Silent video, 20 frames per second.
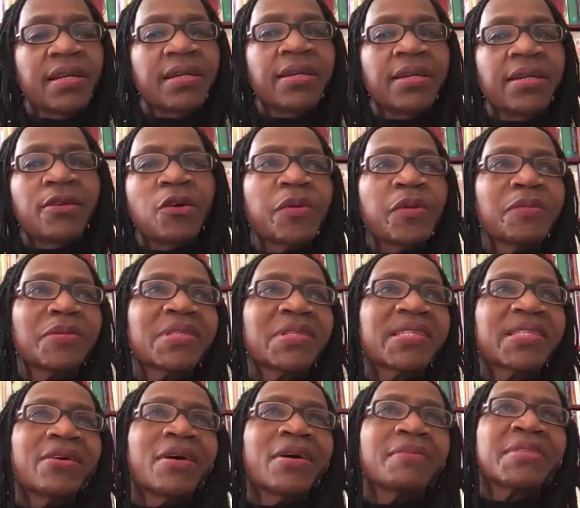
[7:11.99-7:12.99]
You know, people
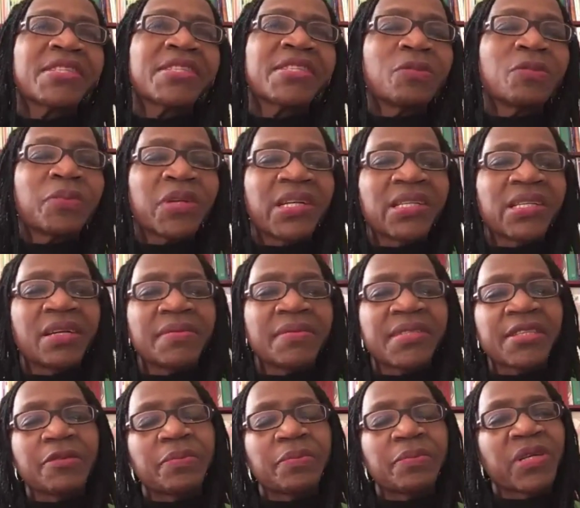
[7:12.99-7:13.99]
say, I'm still praying, I'm
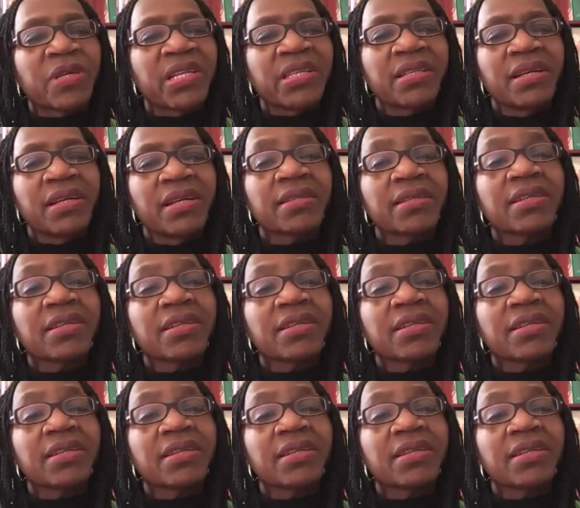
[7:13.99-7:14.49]
still praying.